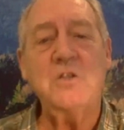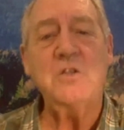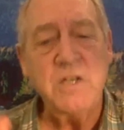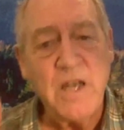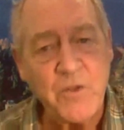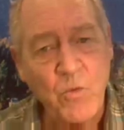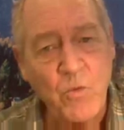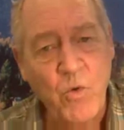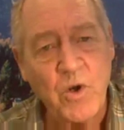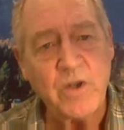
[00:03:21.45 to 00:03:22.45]
There's
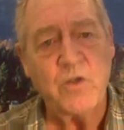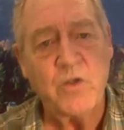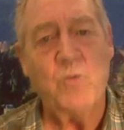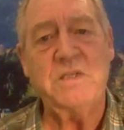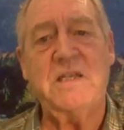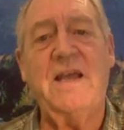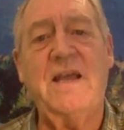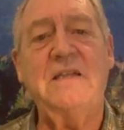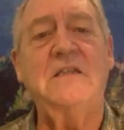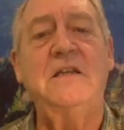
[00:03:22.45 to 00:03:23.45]
another word, though,
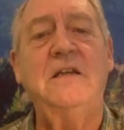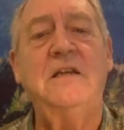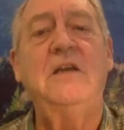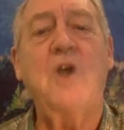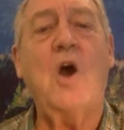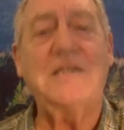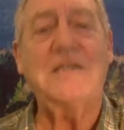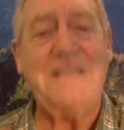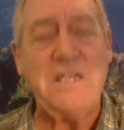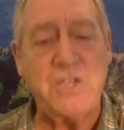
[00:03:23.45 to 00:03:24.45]
besides
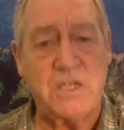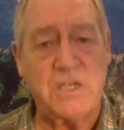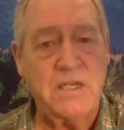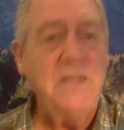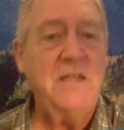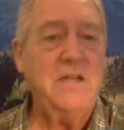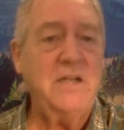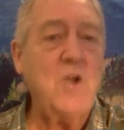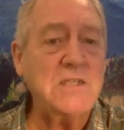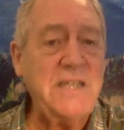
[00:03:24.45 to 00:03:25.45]
causation.
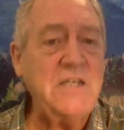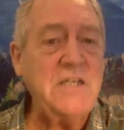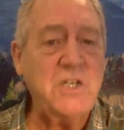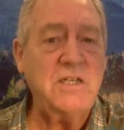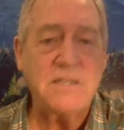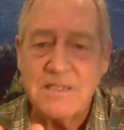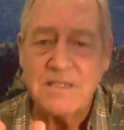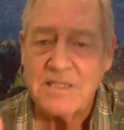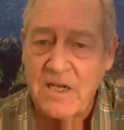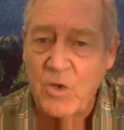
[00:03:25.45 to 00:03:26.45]
And causation
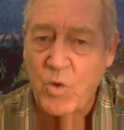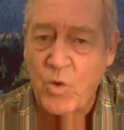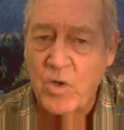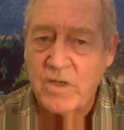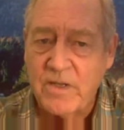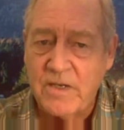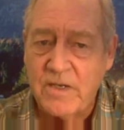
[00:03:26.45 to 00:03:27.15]
is the single word